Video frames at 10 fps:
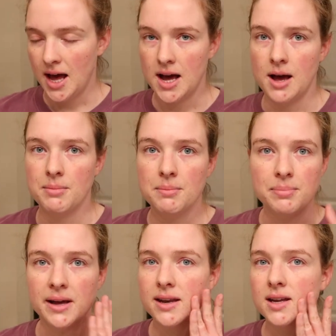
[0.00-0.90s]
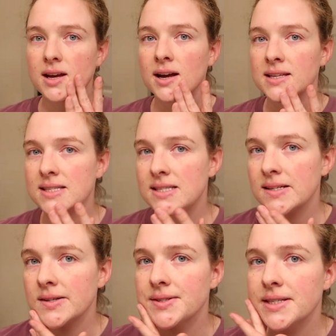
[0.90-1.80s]
But I
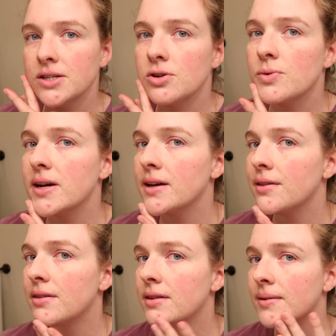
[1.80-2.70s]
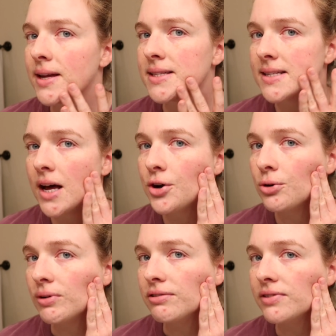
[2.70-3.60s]
still deal with, it's not
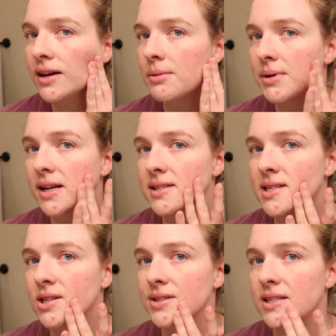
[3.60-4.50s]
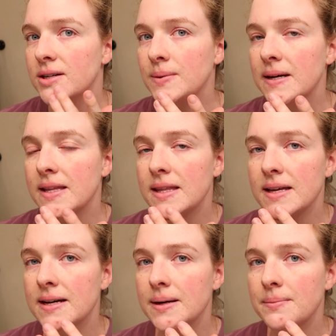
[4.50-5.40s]
horrific, but I still deal with,
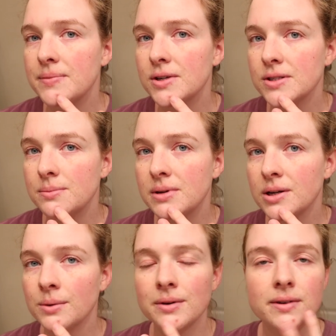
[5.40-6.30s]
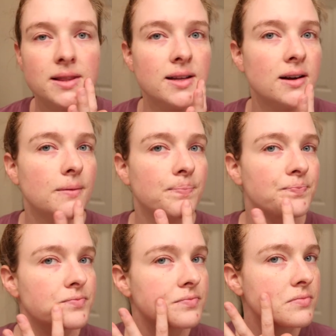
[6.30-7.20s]
there's a bigger one right there,
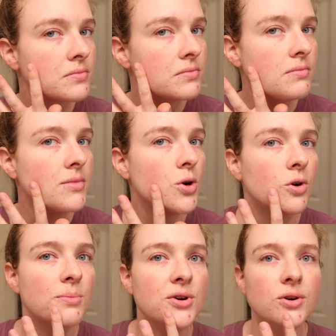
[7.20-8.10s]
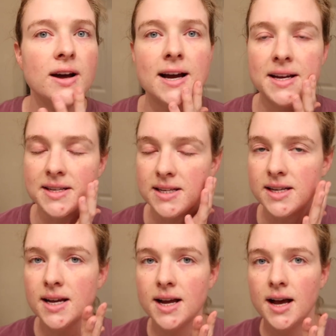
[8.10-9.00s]
hormonal
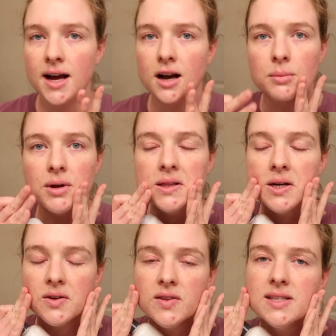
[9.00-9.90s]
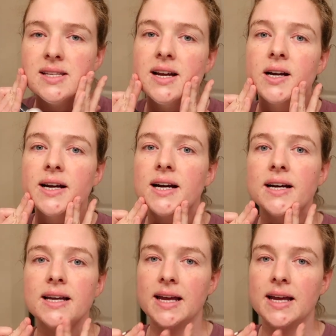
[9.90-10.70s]
acne along this area.